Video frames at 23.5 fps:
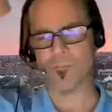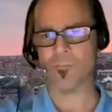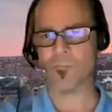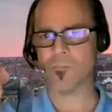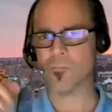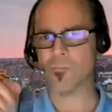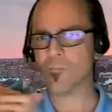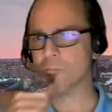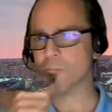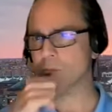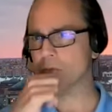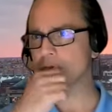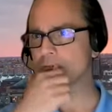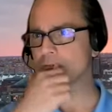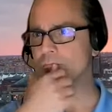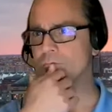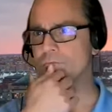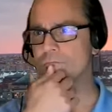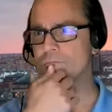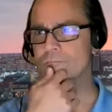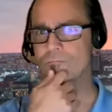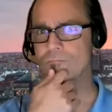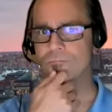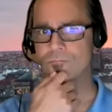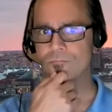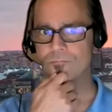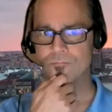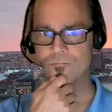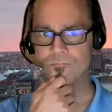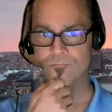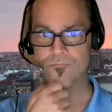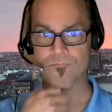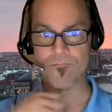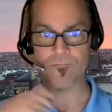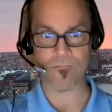know uh, until
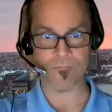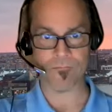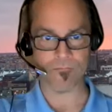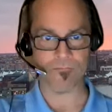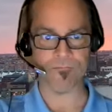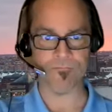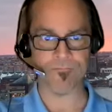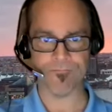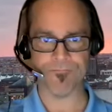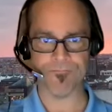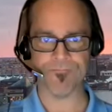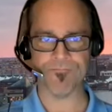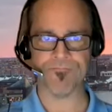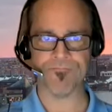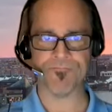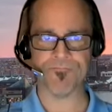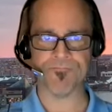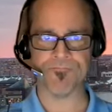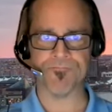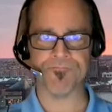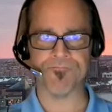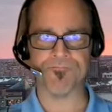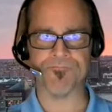something changes. But